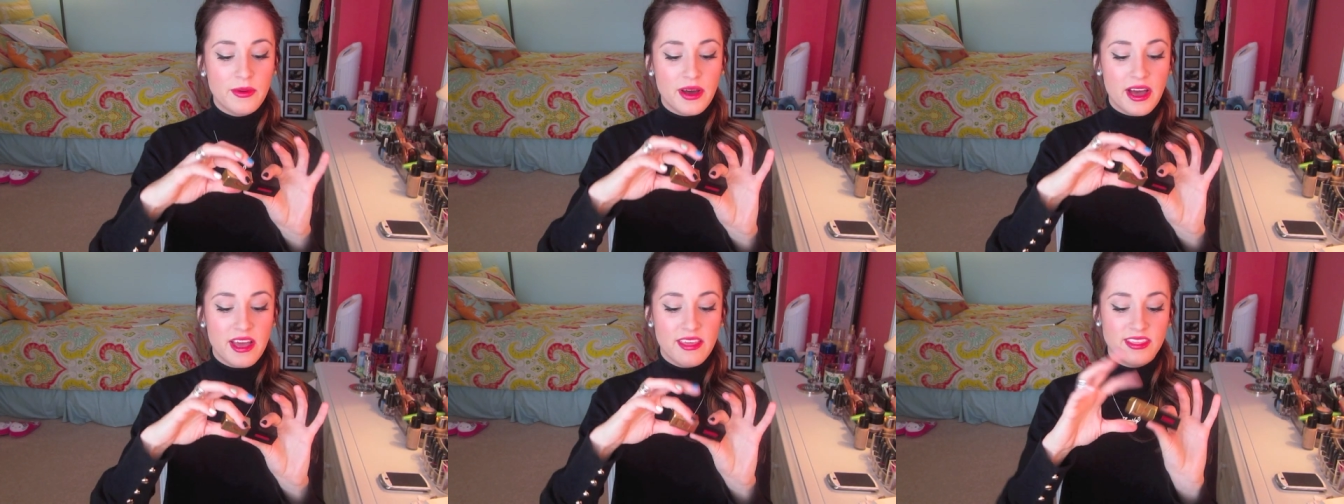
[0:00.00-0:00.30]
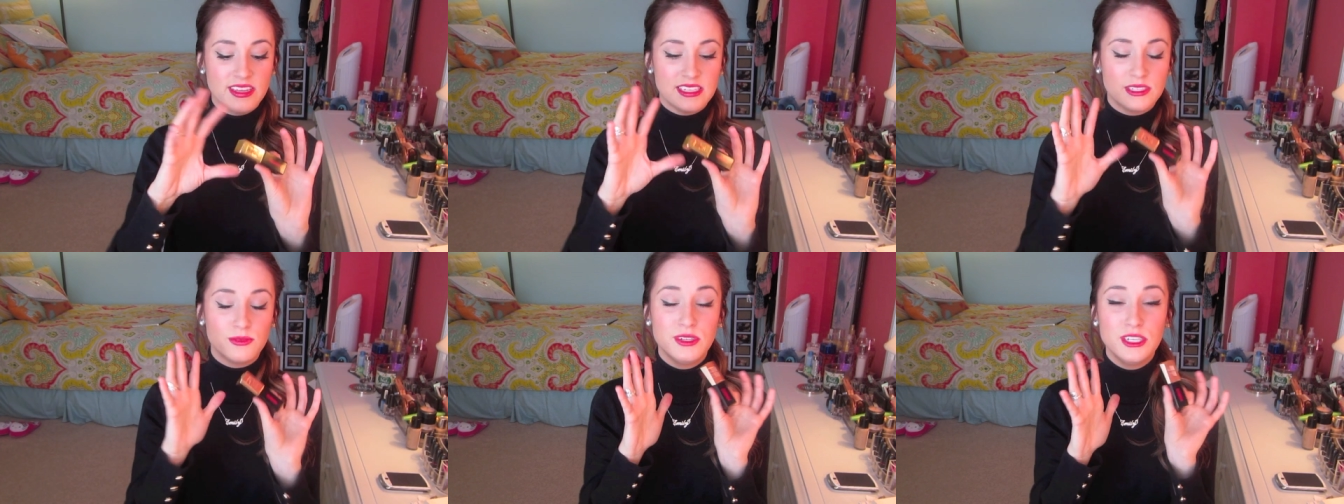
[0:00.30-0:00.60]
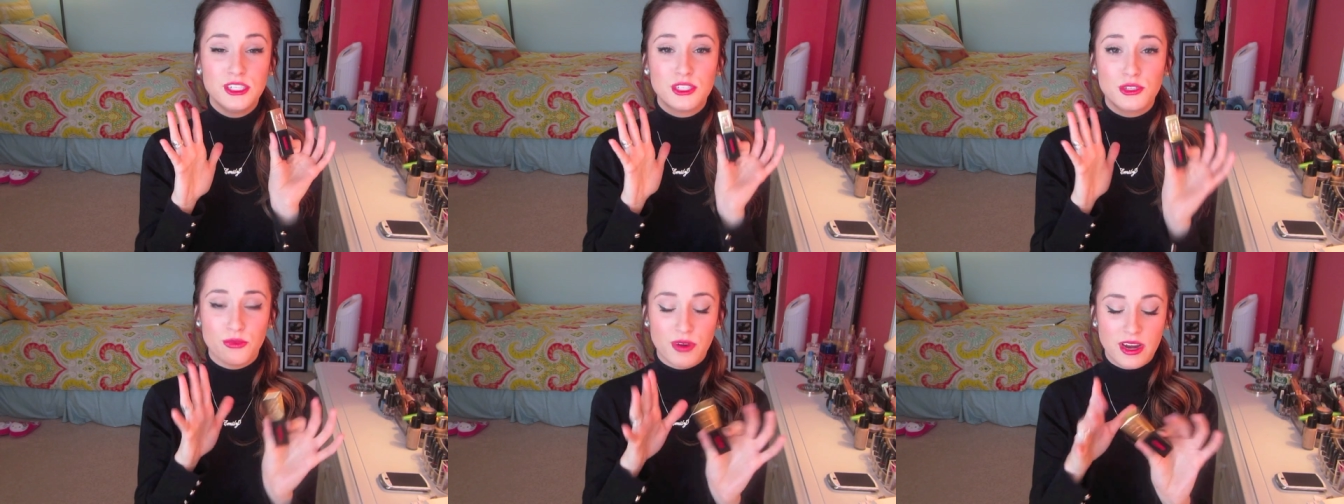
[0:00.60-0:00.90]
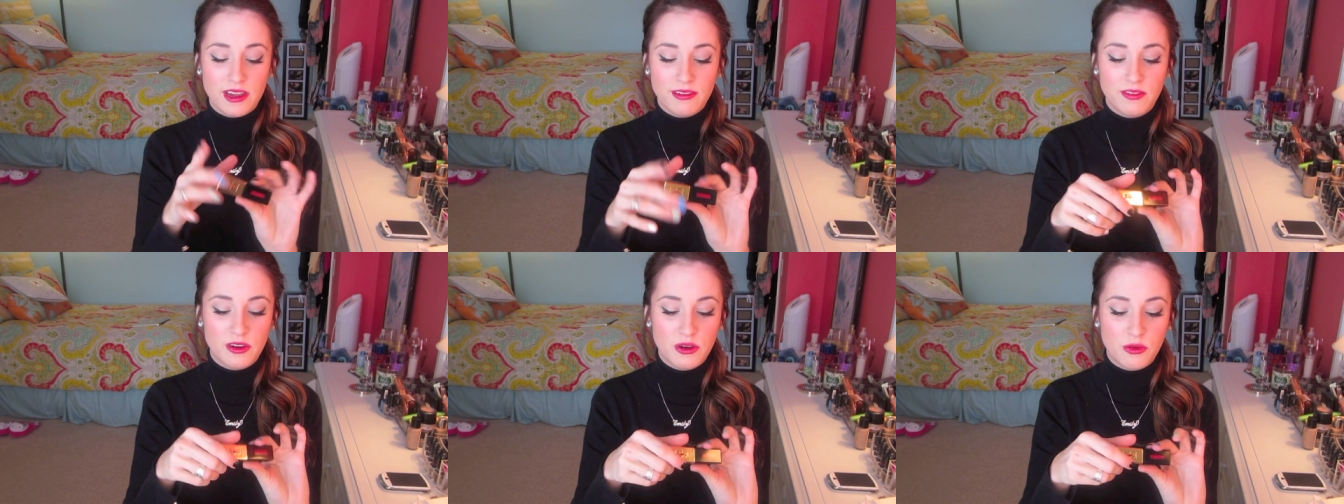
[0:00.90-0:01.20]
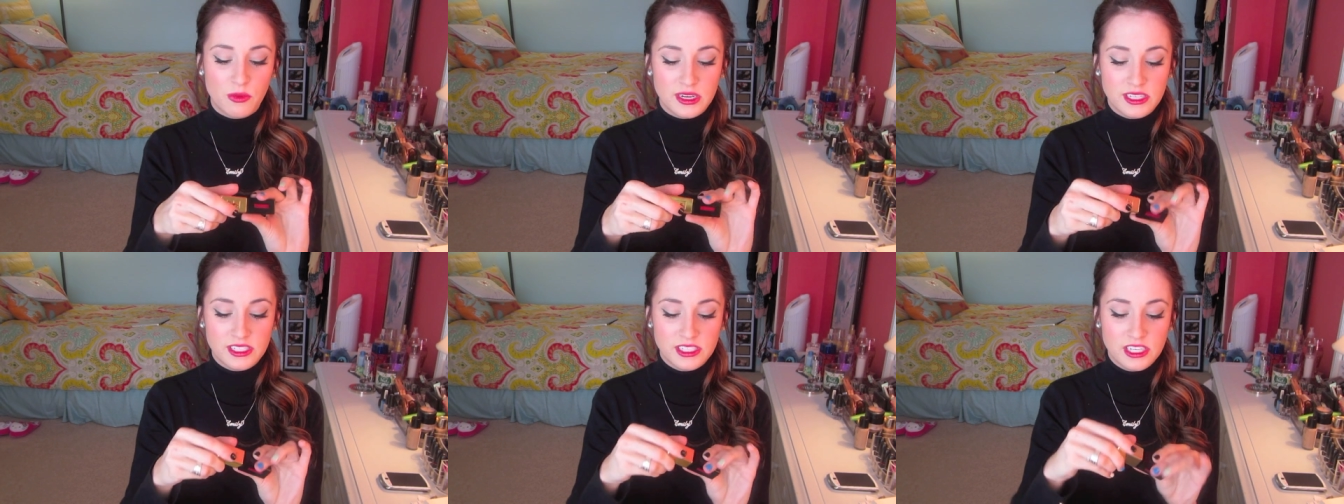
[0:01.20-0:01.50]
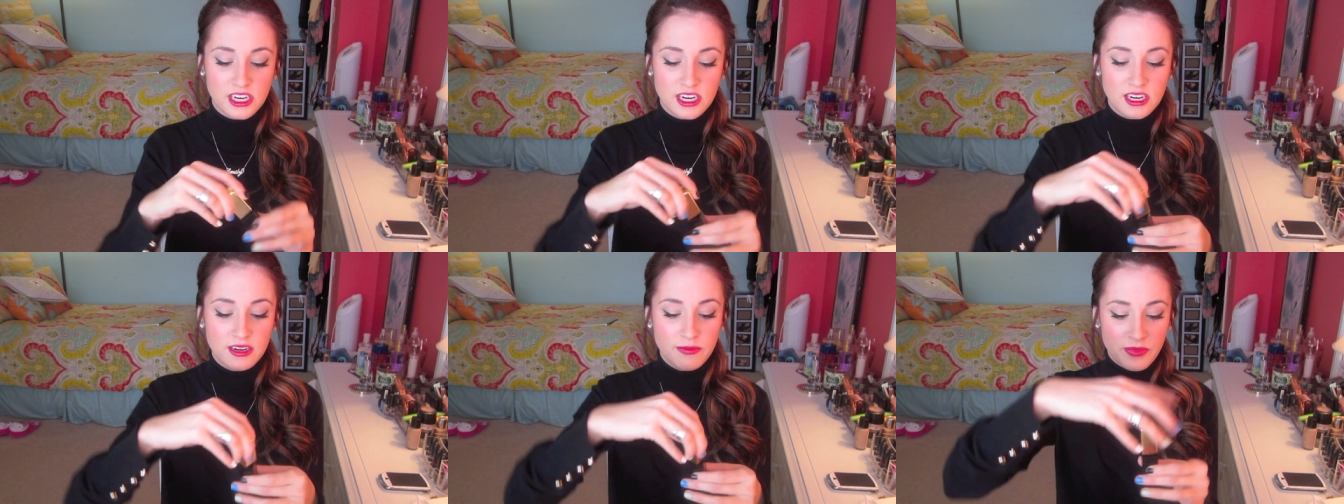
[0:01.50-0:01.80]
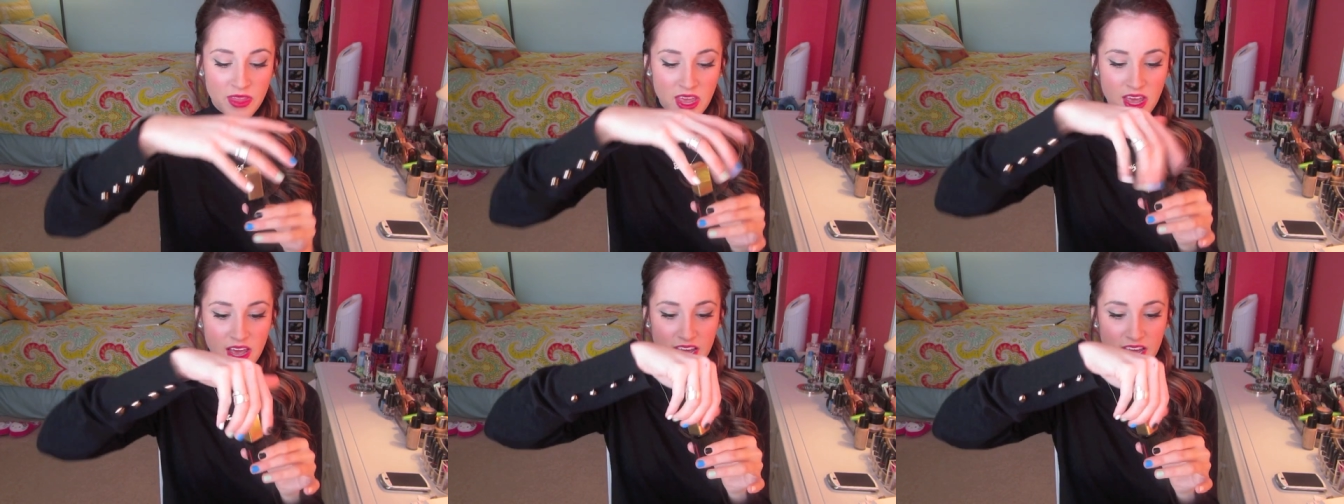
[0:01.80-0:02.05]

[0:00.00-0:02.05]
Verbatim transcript: but this one is great for winter.